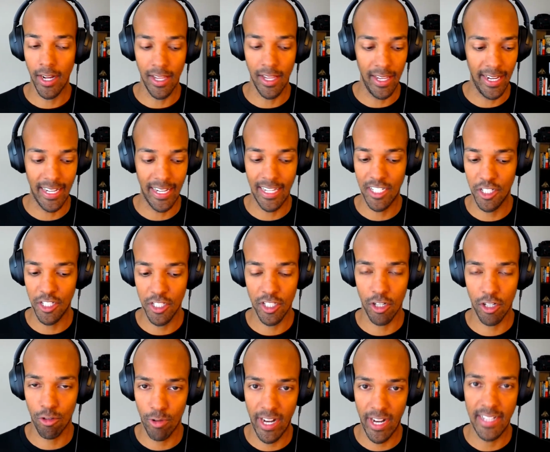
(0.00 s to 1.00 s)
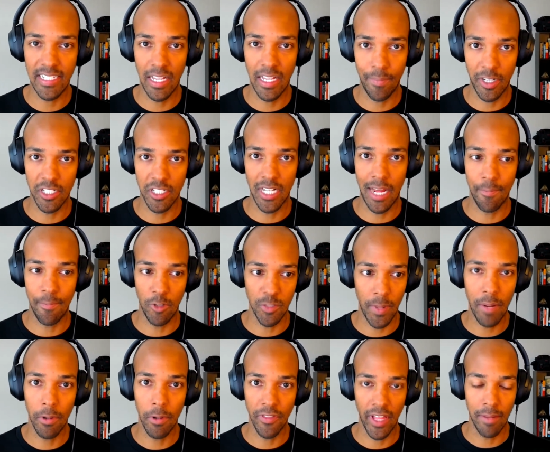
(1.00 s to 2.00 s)
Like, it's just crazy how much time you'll
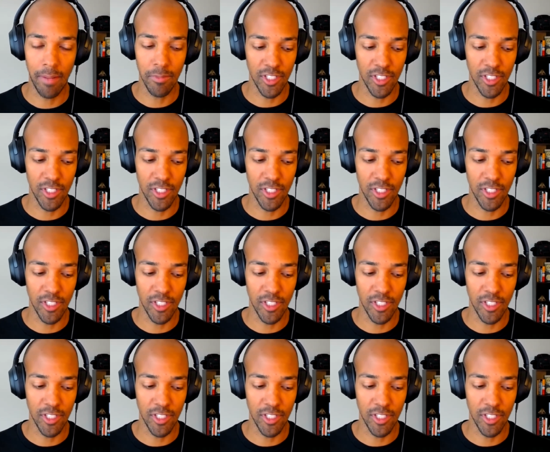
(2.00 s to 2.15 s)
spend with them.